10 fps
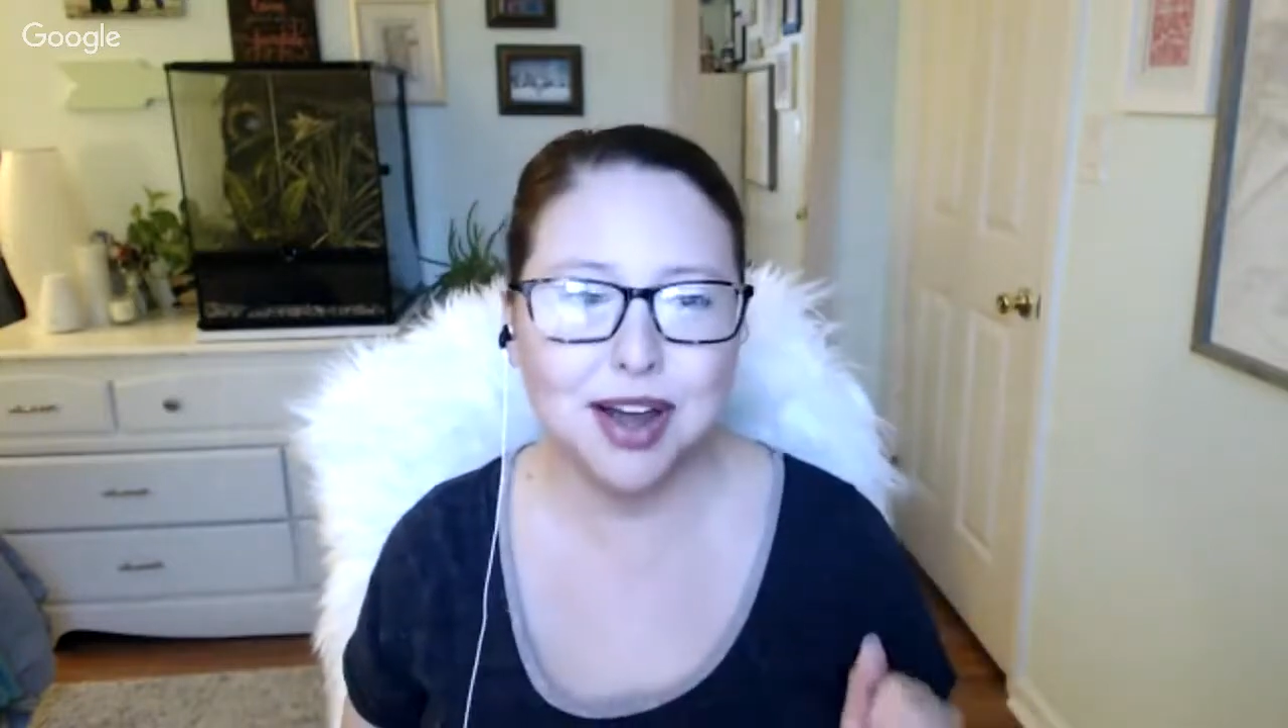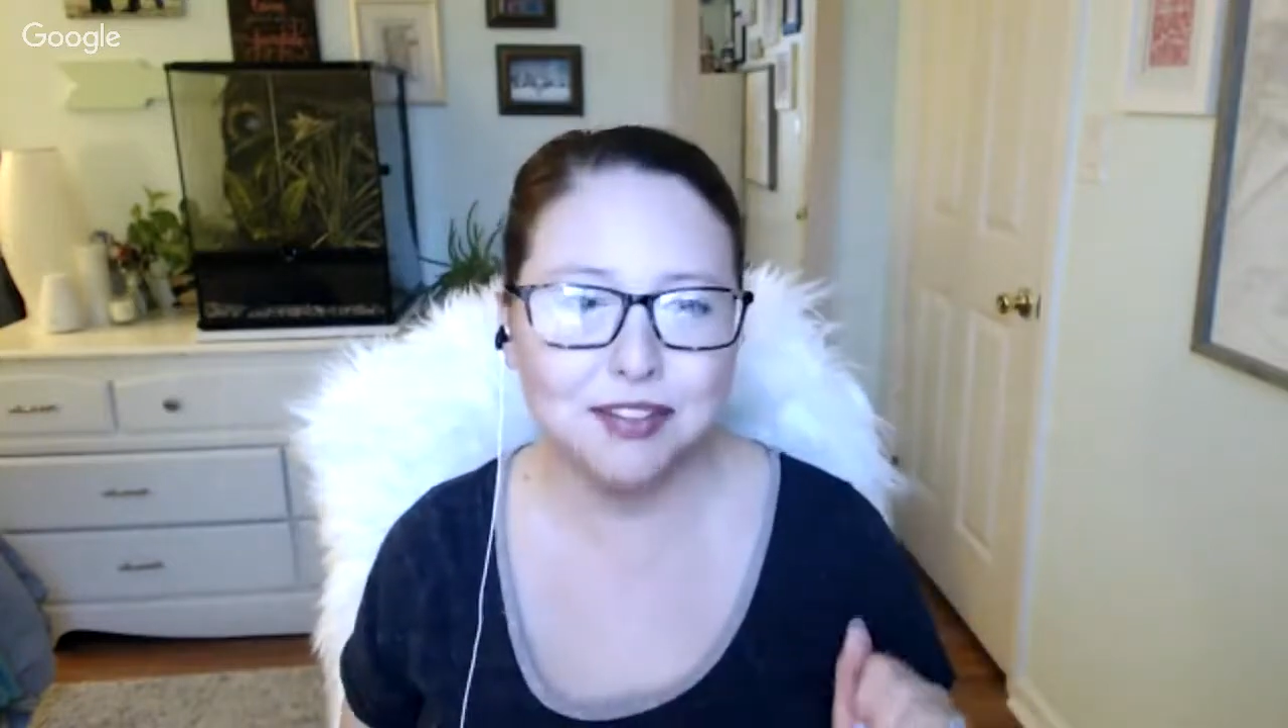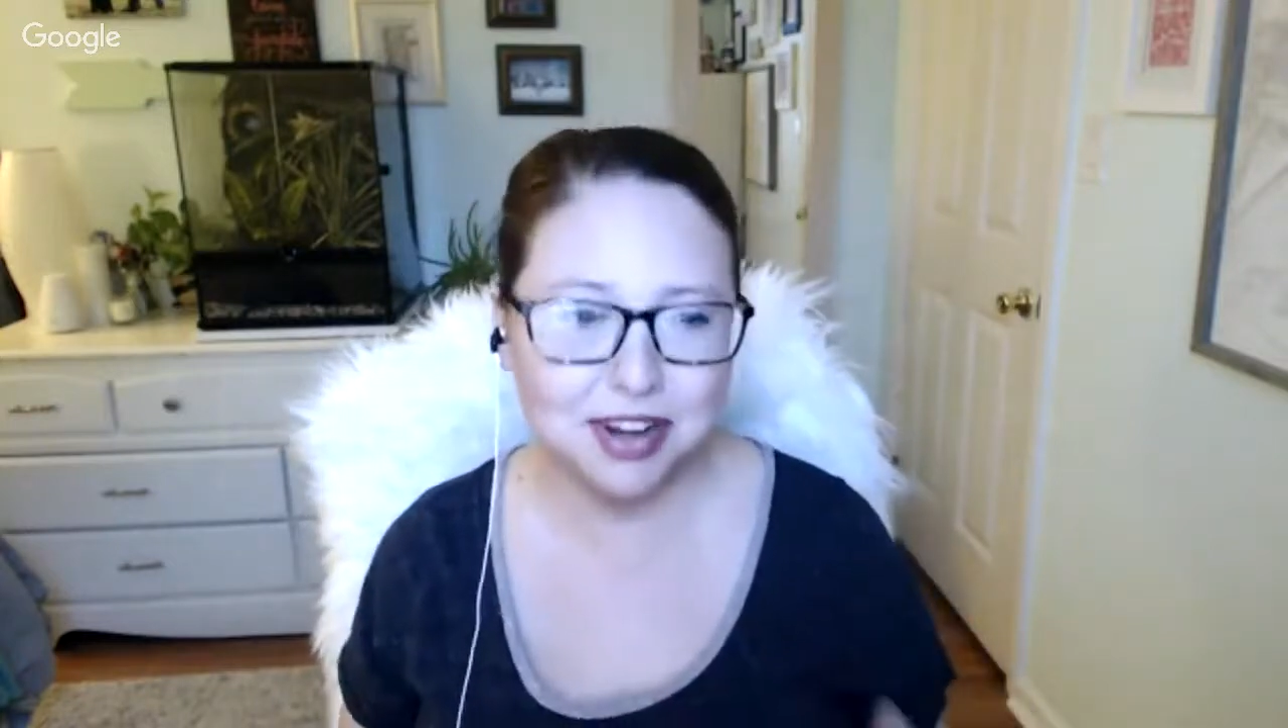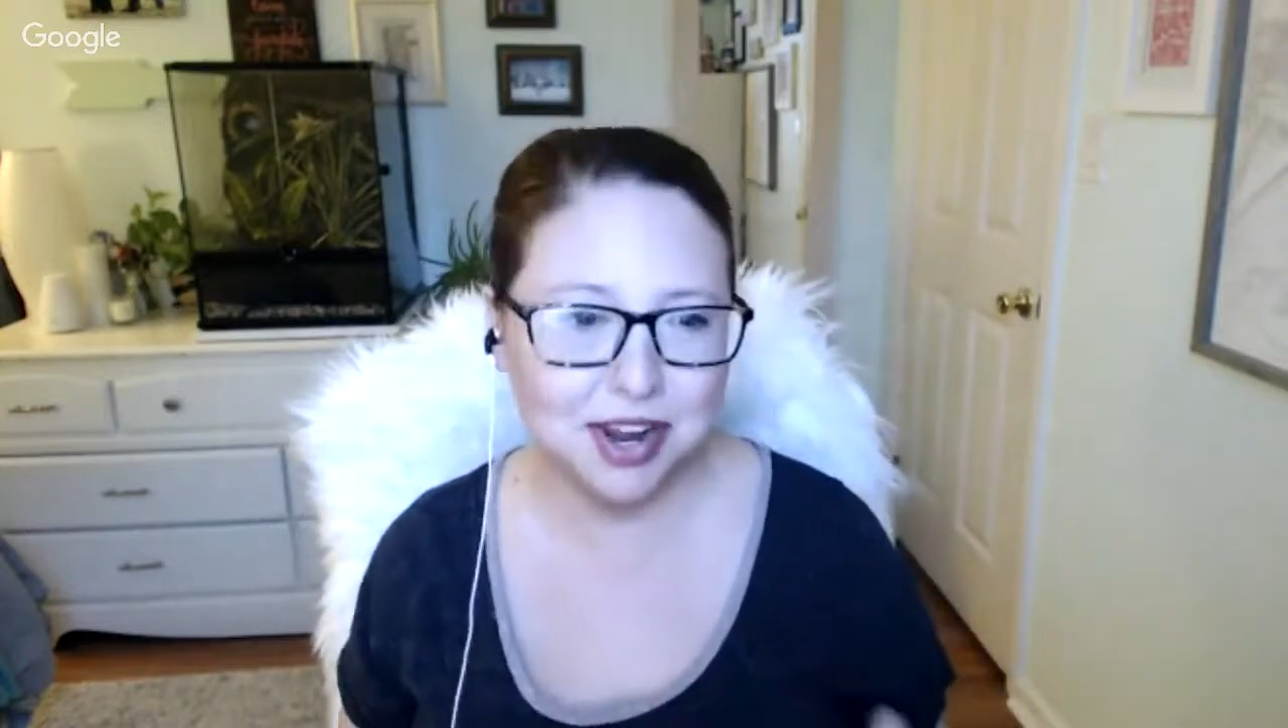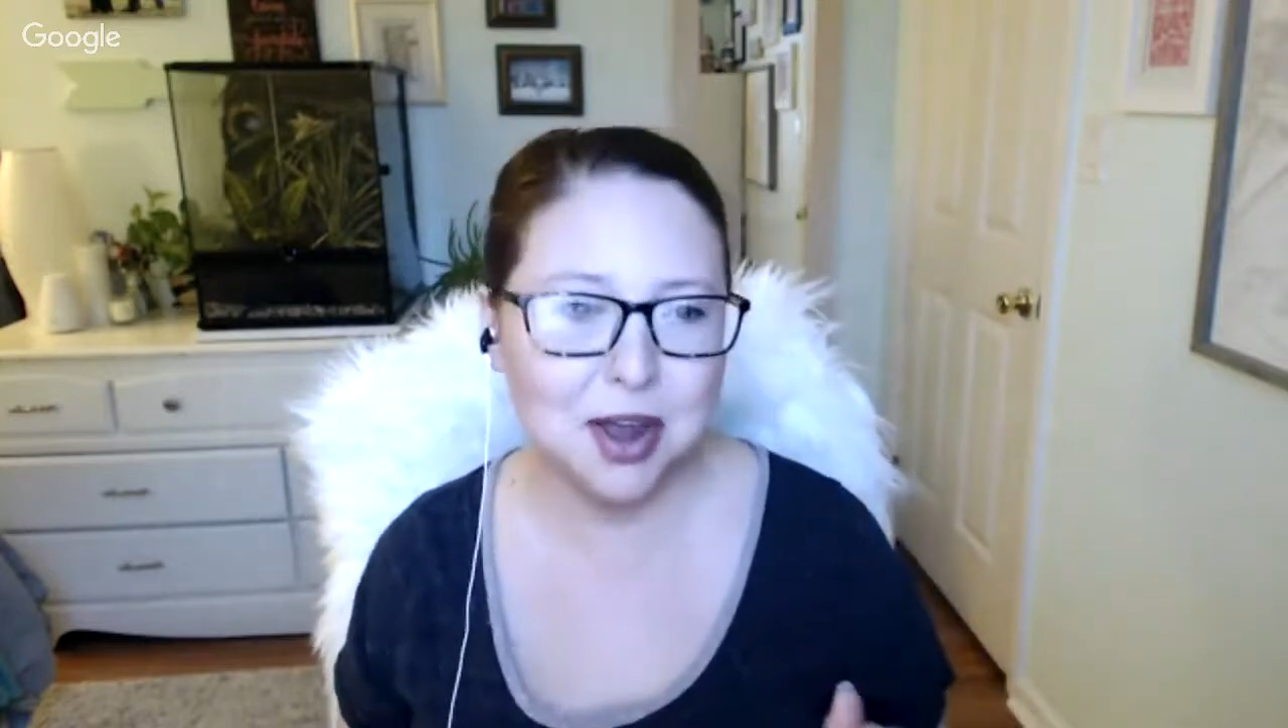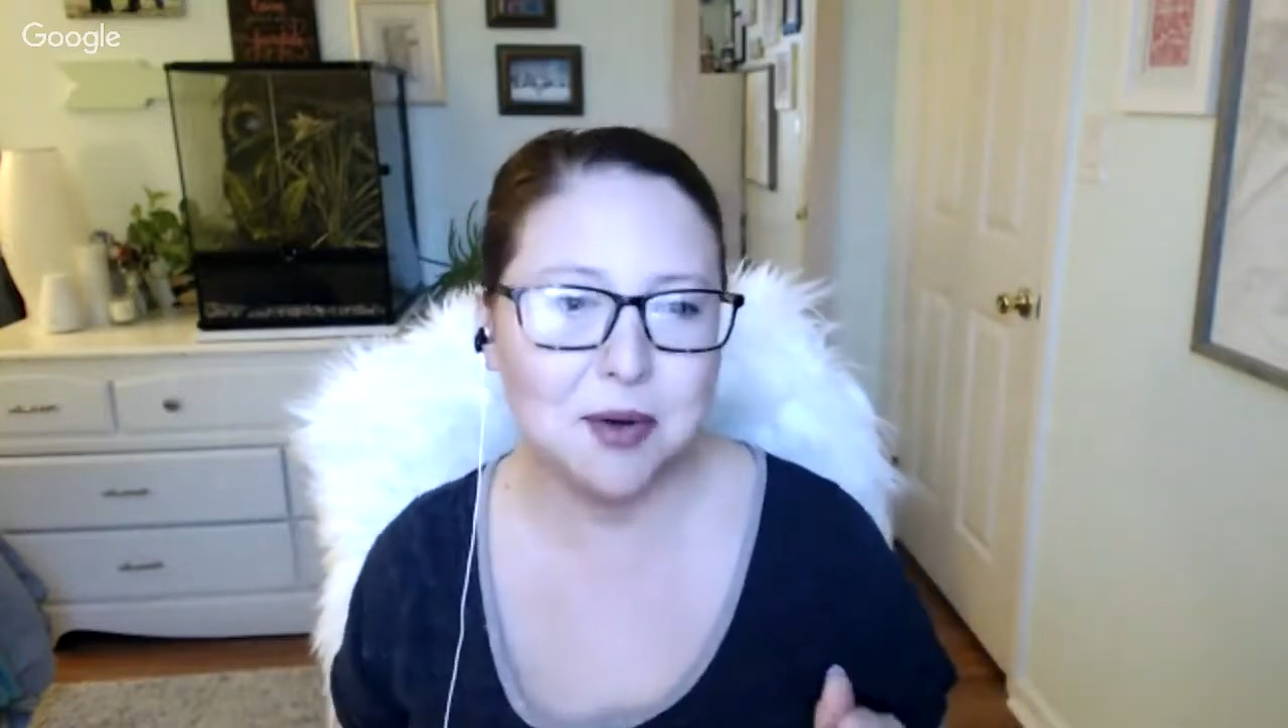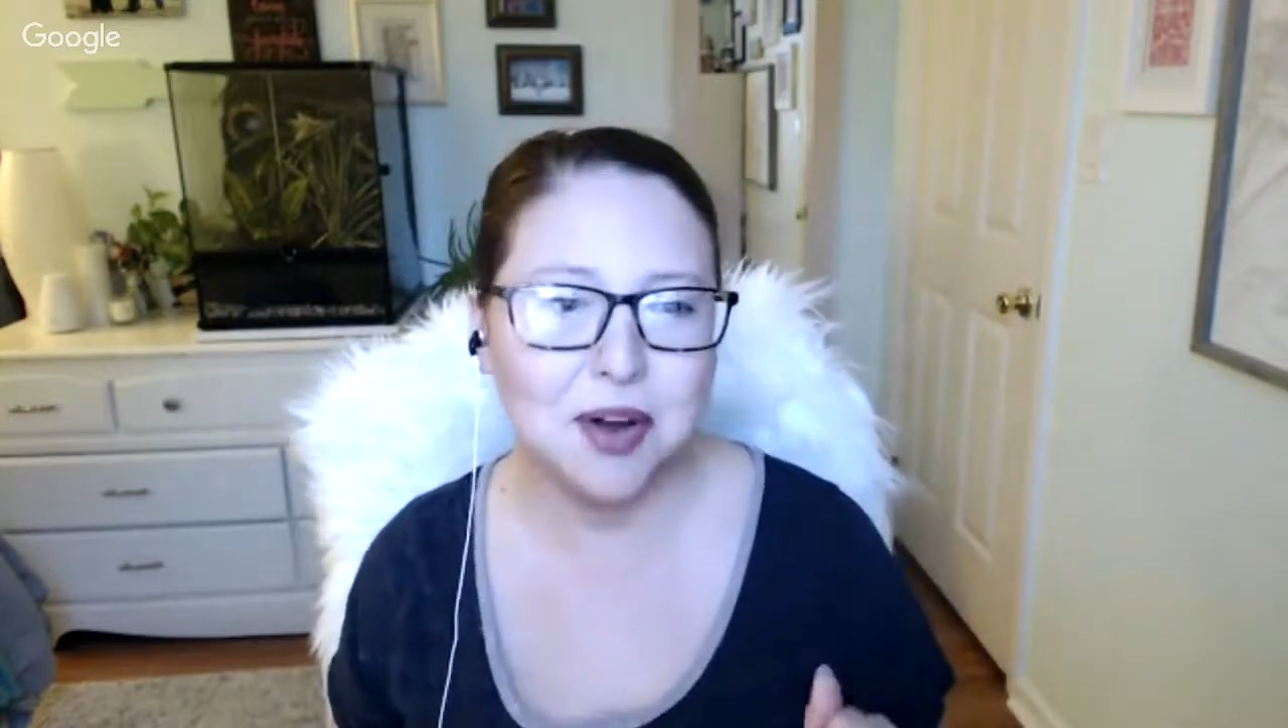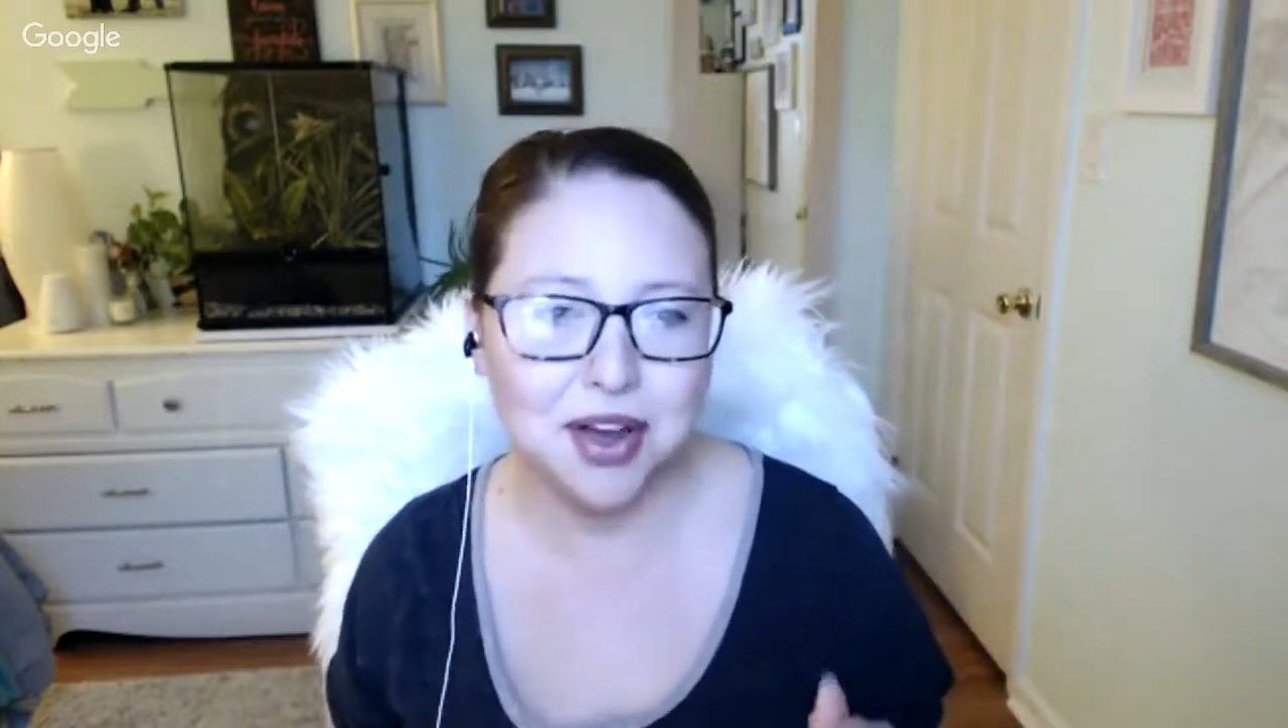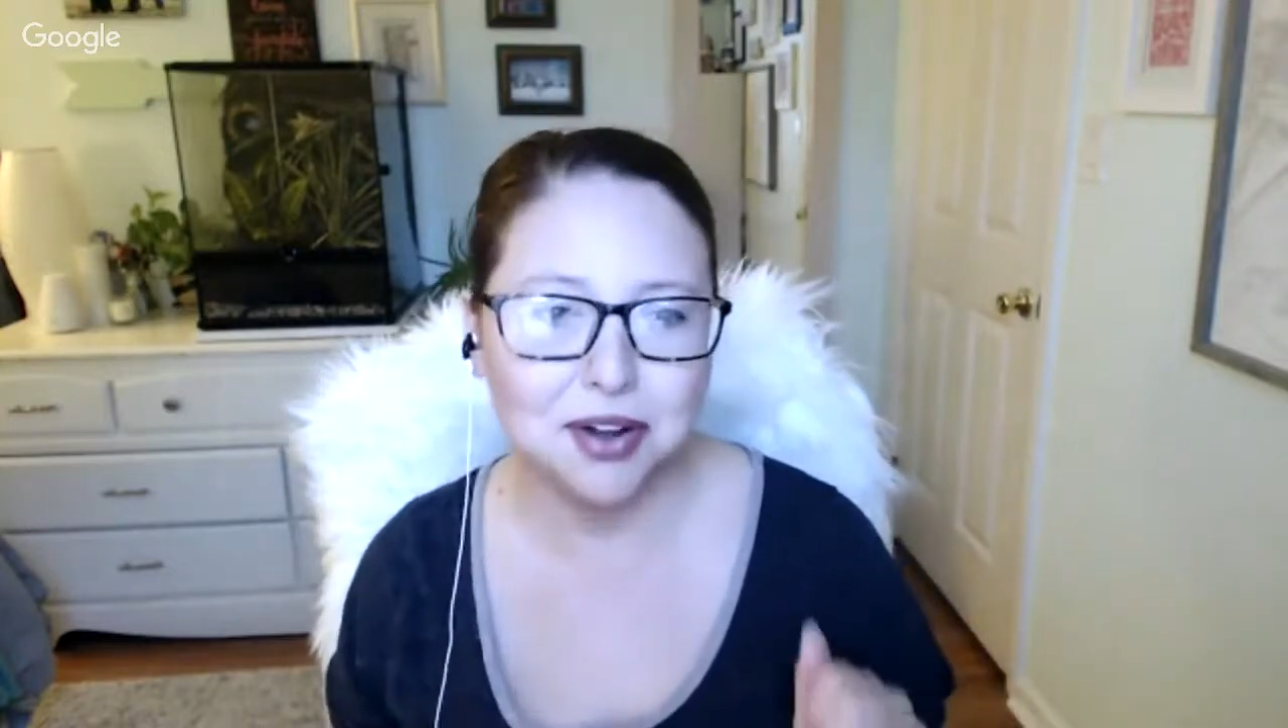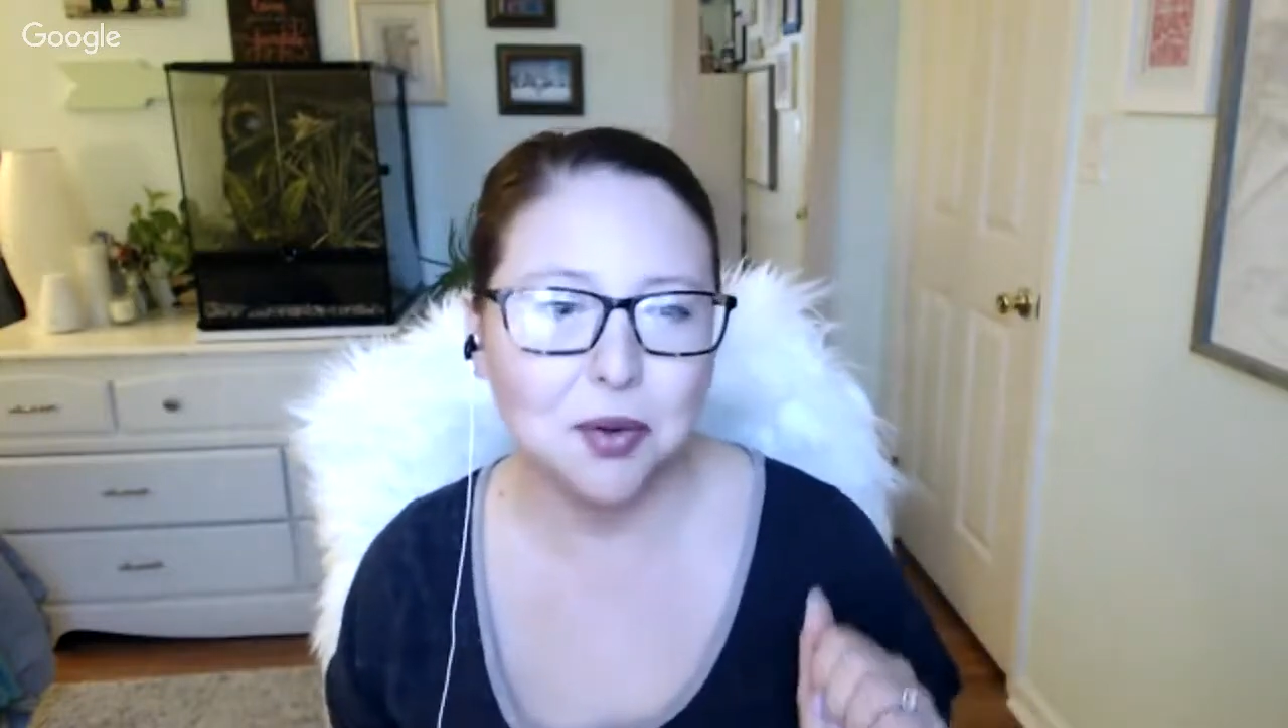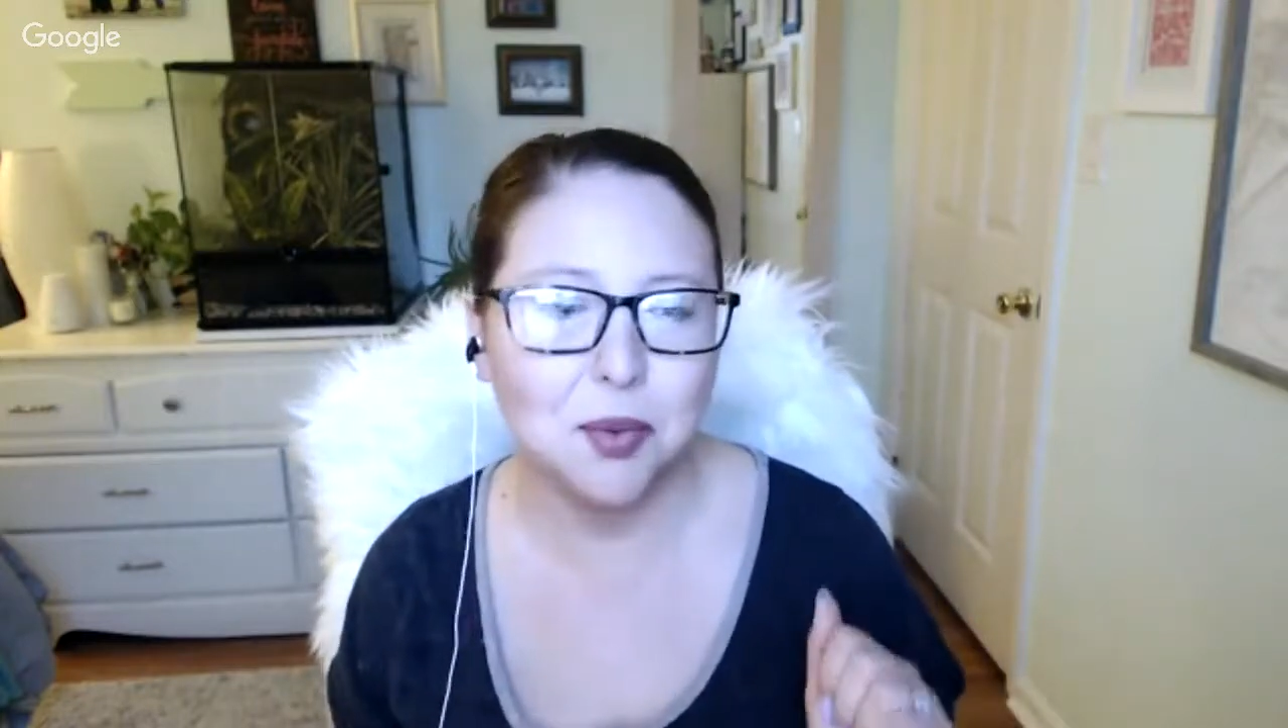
a video on